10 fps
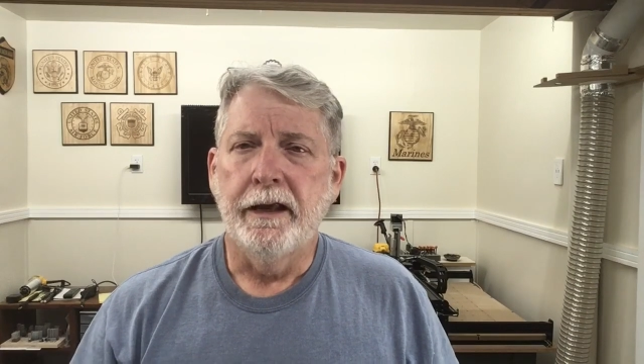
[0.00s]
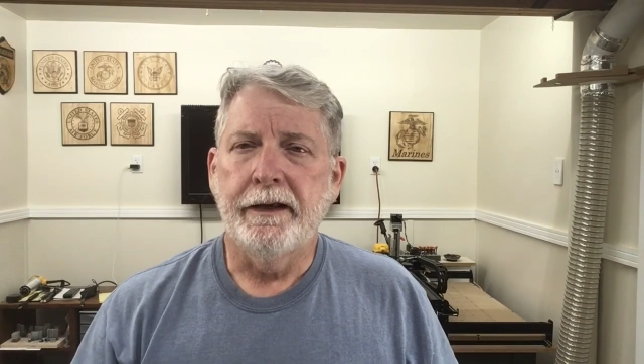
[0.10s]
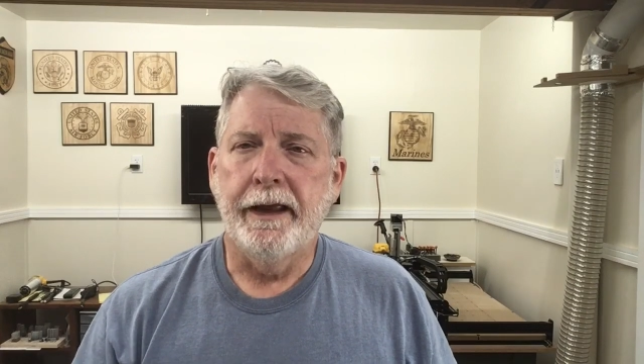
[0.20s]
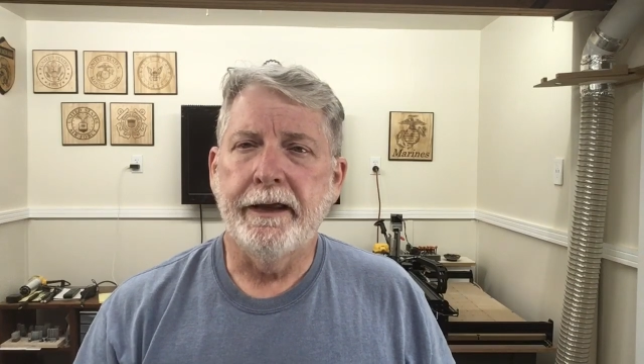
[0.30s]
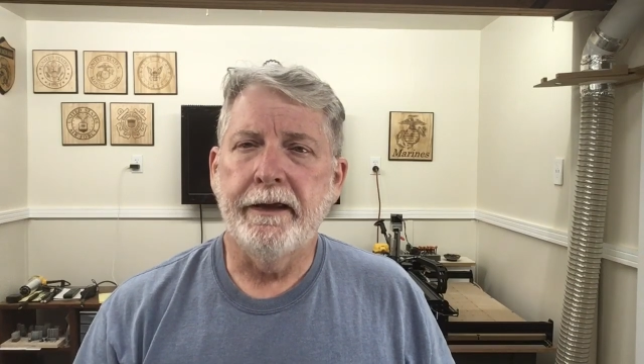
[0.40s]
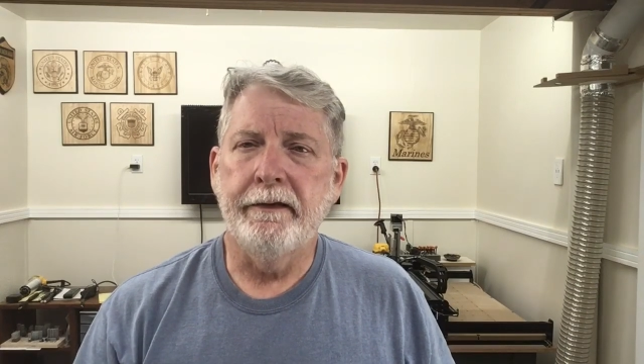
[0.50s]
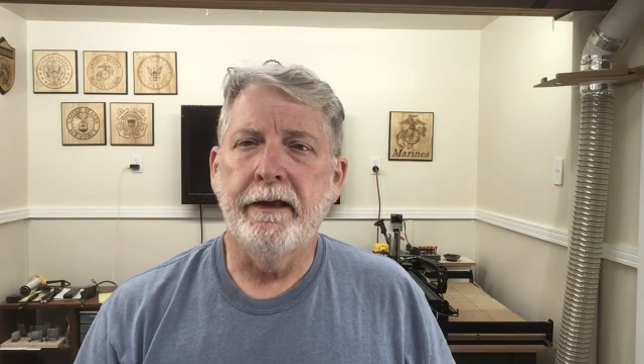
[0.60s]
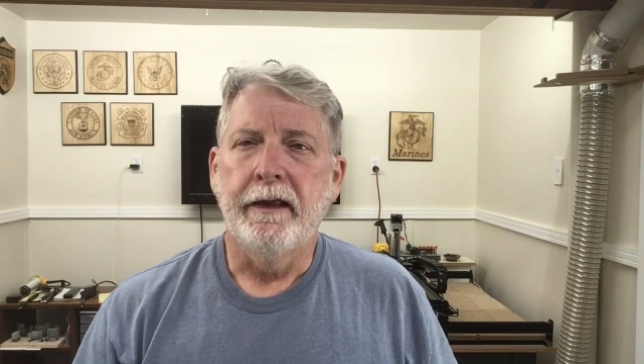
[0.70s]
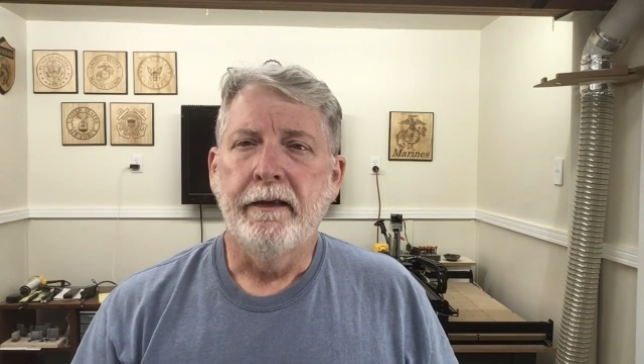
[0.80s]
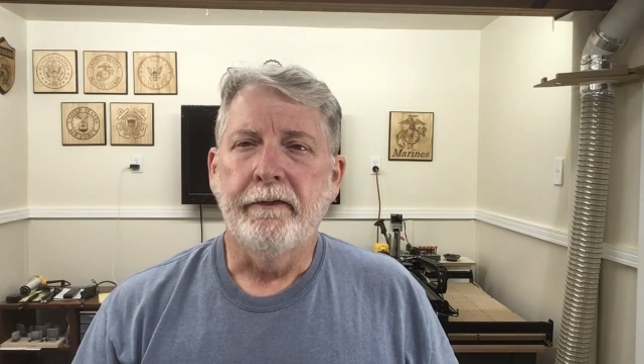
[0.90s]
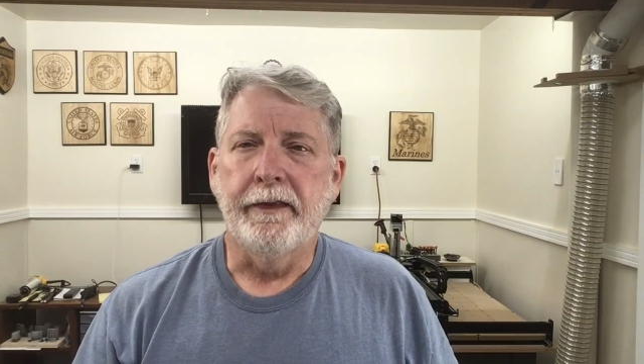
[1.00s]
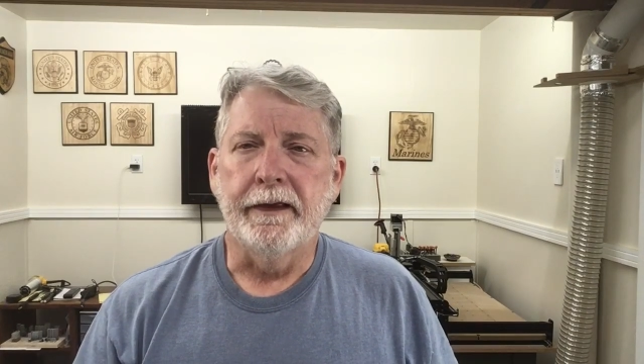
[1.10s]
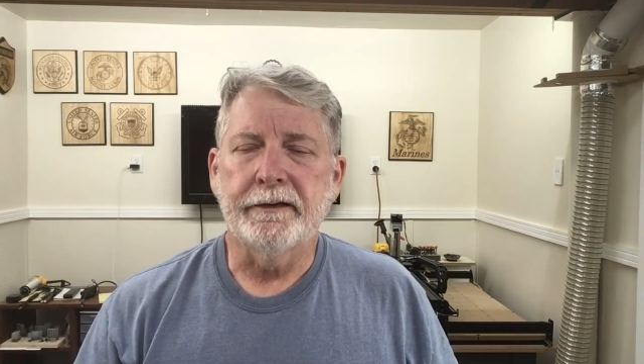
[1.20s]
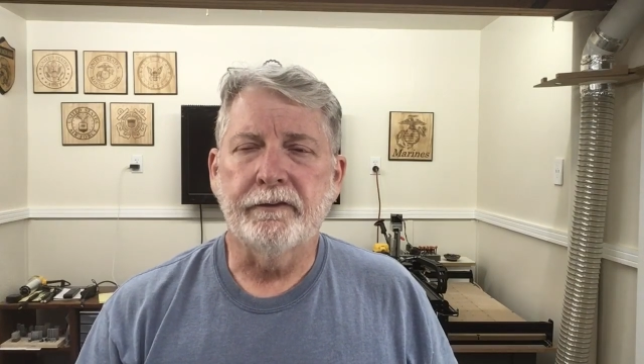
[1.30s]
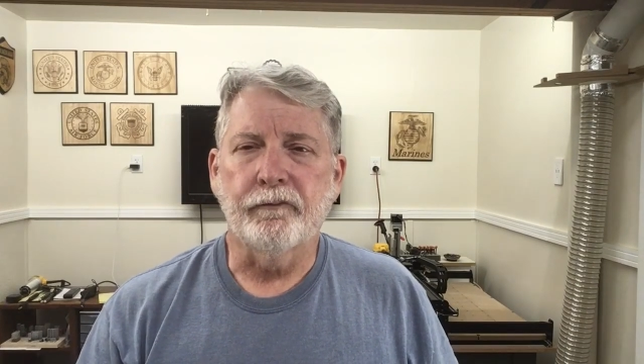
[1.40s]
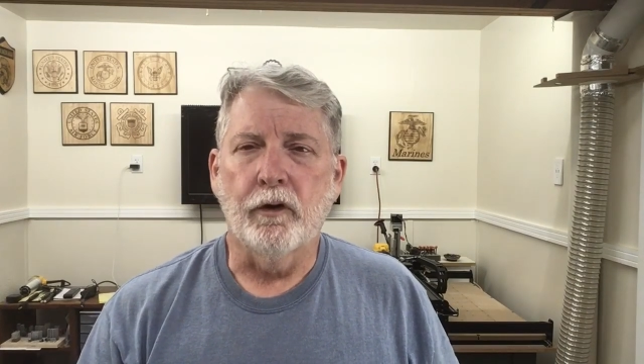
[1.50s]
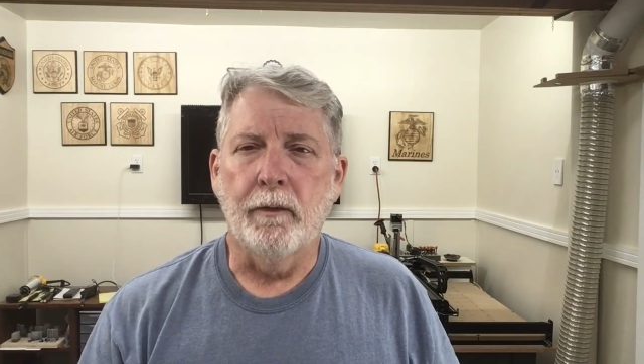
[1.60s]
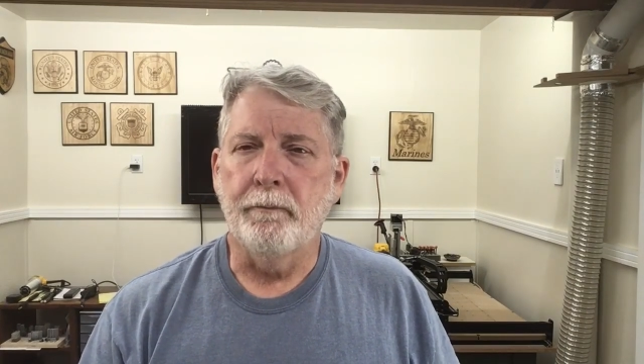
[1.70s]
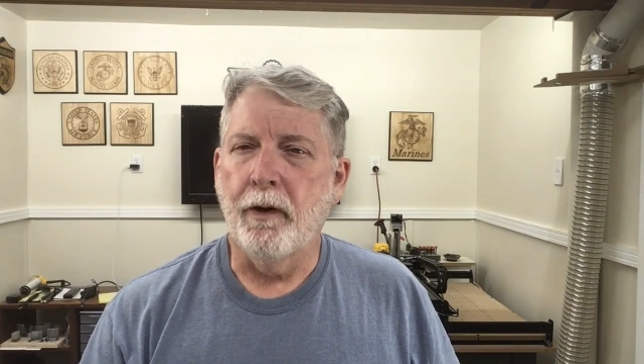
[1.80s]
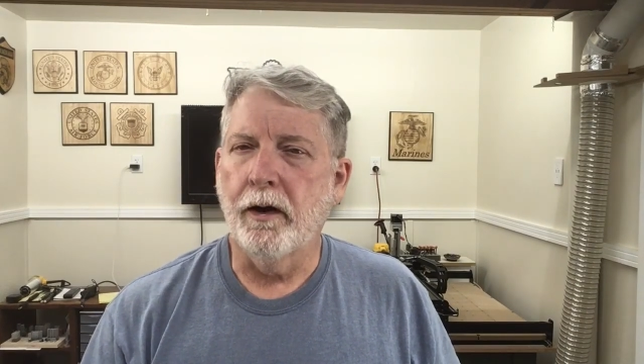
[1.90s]
taking this
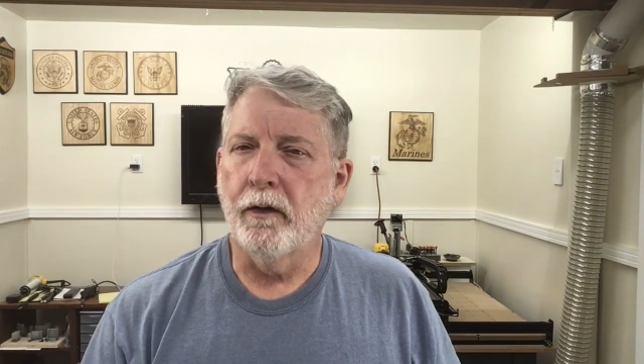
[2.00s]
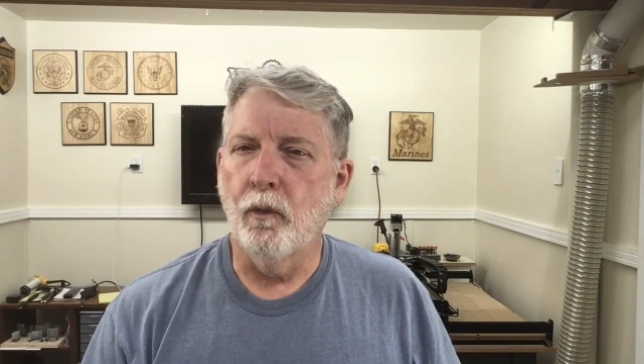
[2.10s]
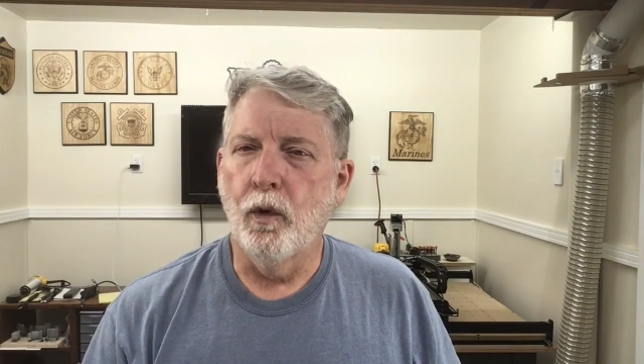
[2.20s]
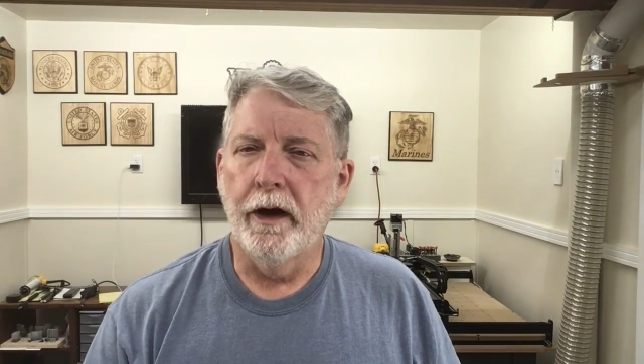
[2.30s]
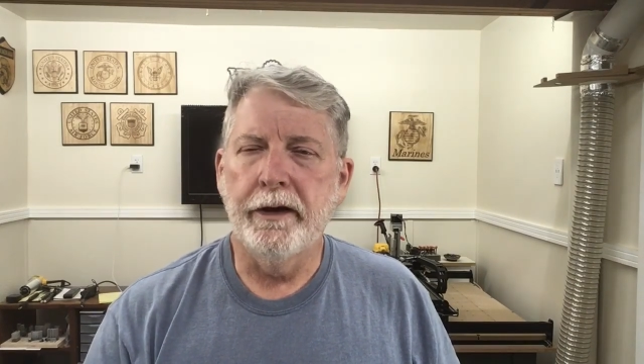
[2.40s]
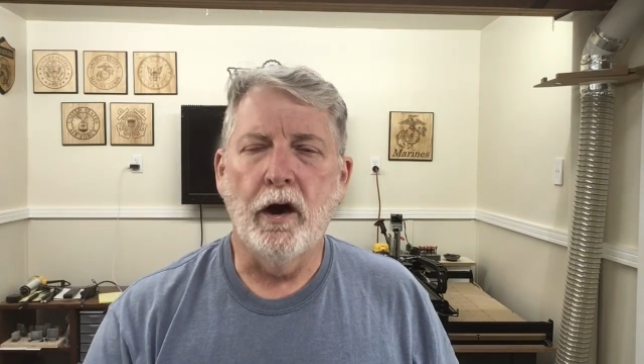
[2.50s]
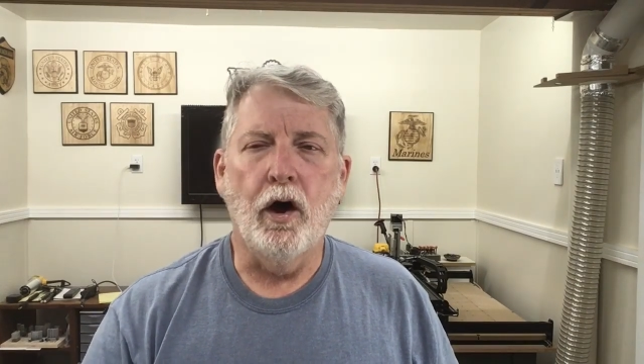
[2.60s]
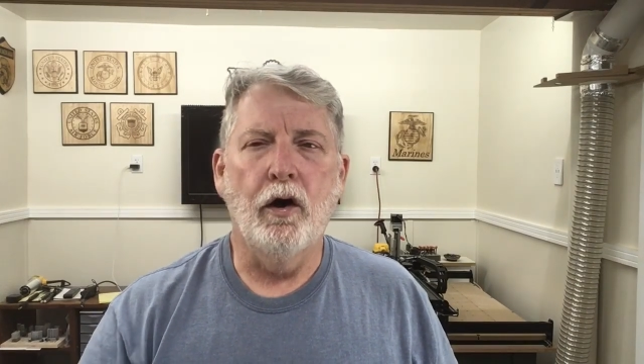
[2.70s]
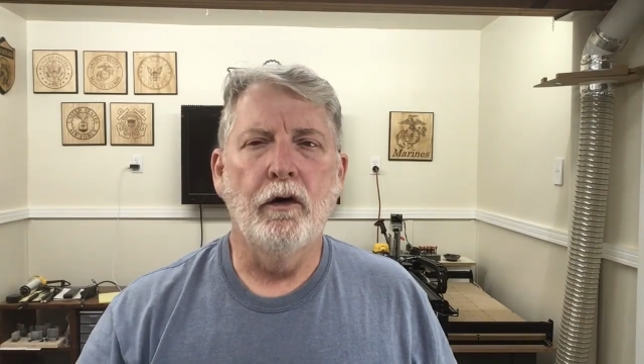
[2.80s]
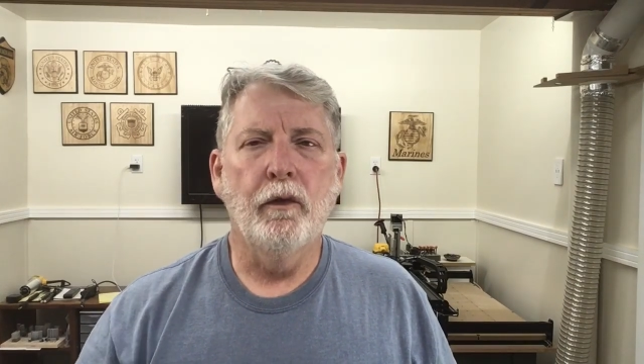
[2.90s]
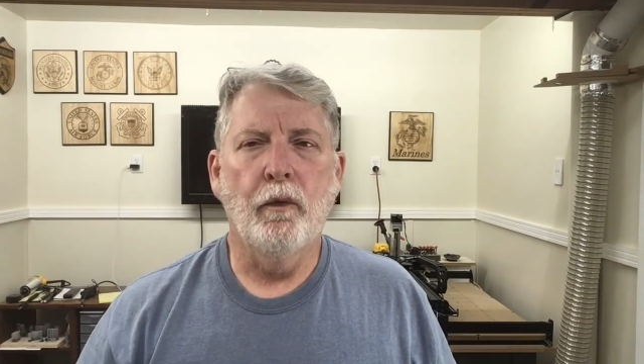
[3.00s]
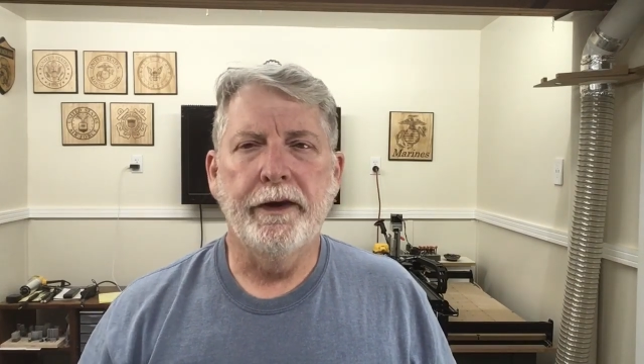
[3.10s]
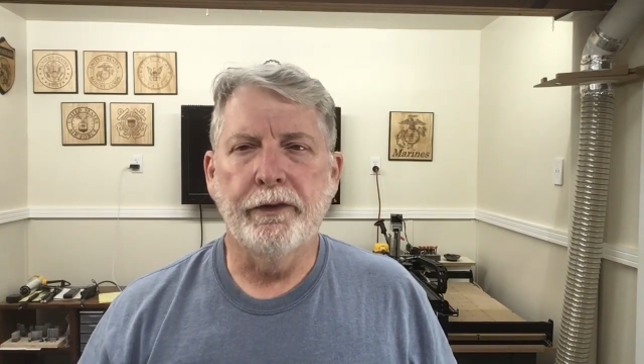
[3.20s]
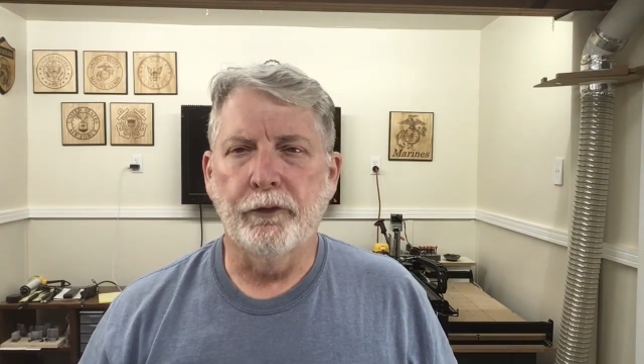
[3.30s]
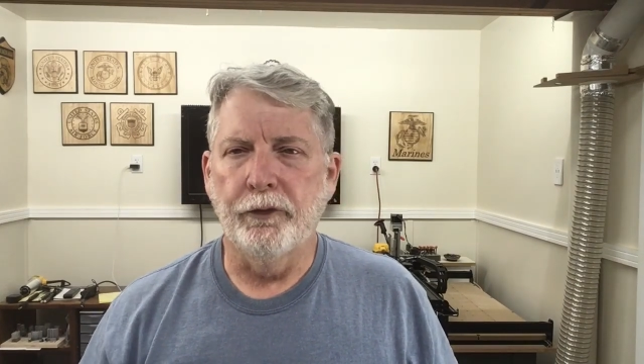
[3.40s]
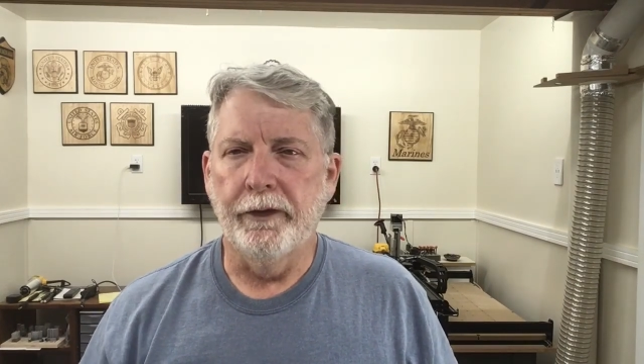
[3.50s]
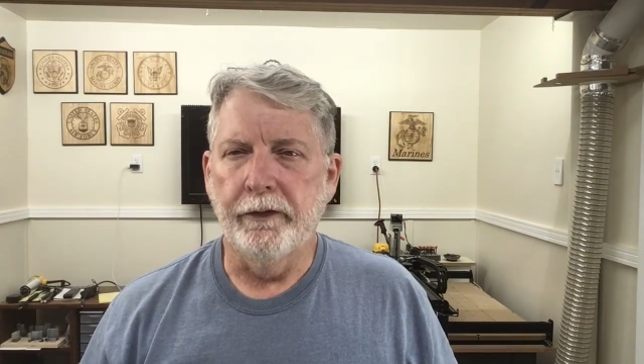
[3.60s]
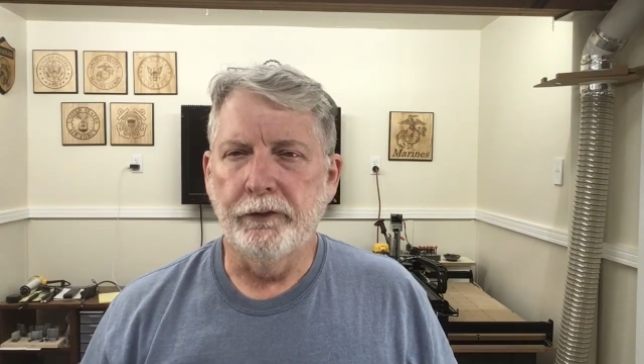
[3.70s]
from part one all the way through the,